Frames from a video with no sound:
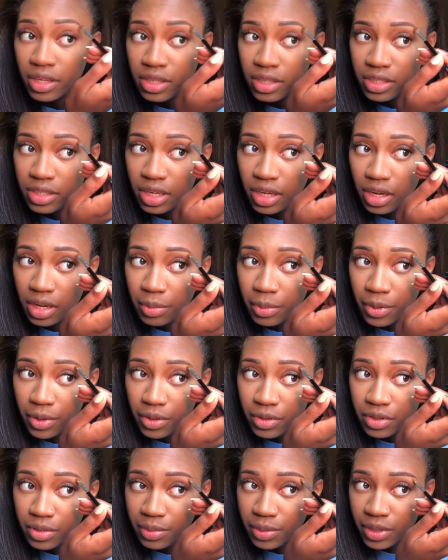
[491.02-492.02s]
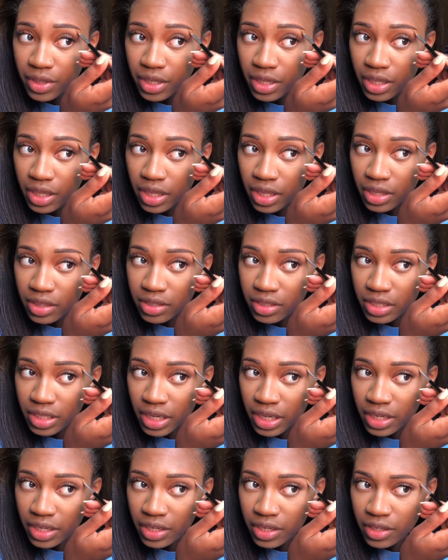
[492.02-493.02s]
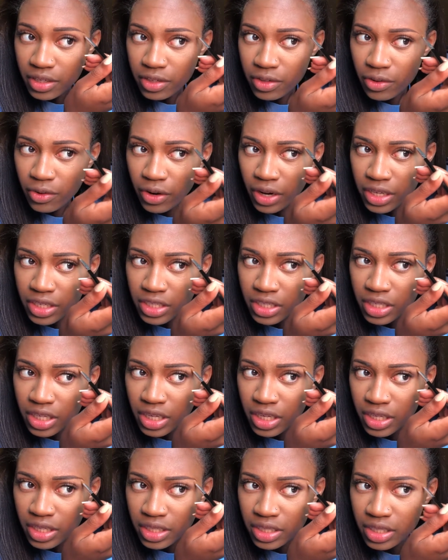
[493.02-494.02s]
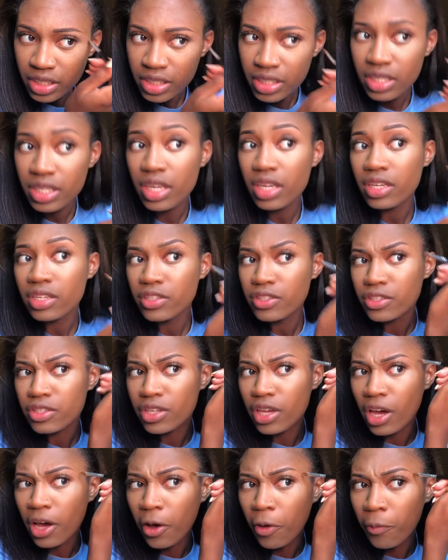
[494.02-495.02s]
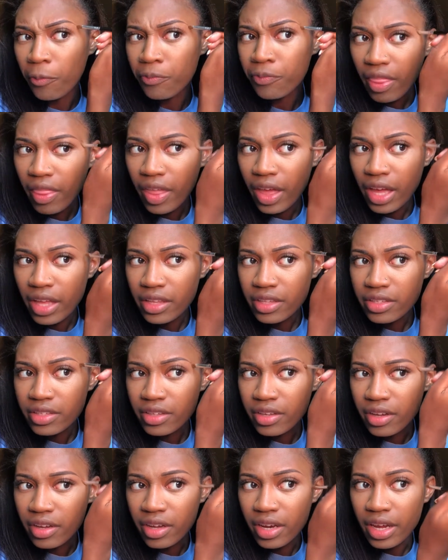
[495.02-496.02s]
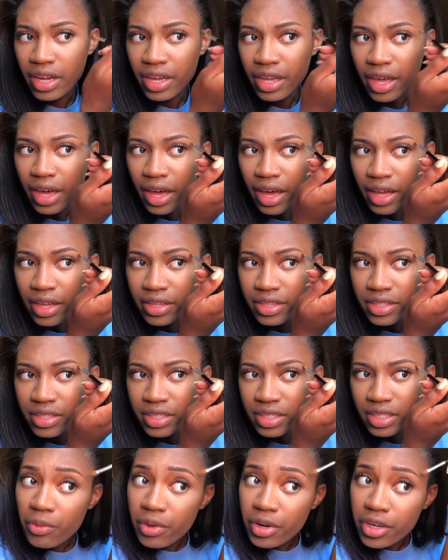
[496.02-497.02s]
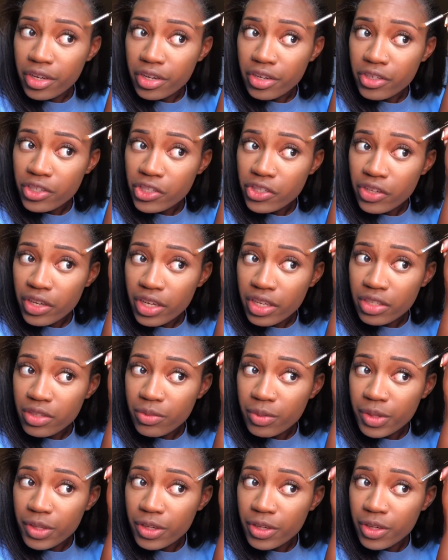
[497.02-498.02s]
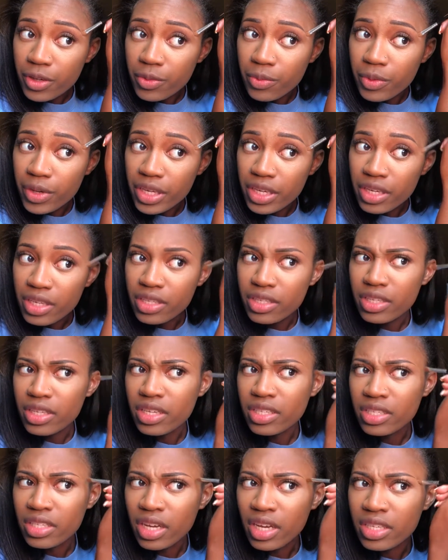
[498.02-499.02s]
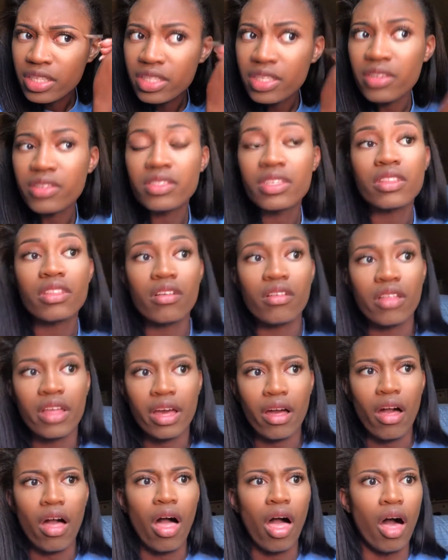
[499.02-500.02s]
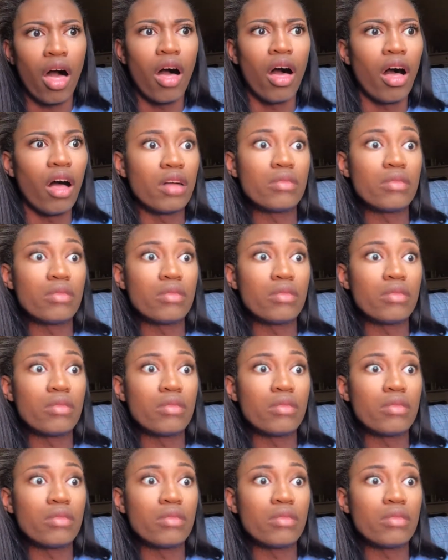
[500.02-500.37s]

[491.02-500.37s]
terrible. It was pretty like standard questions, so that's good, I guess. What are your strengths? What are your weaknesses? And I'd still sit there like, oh,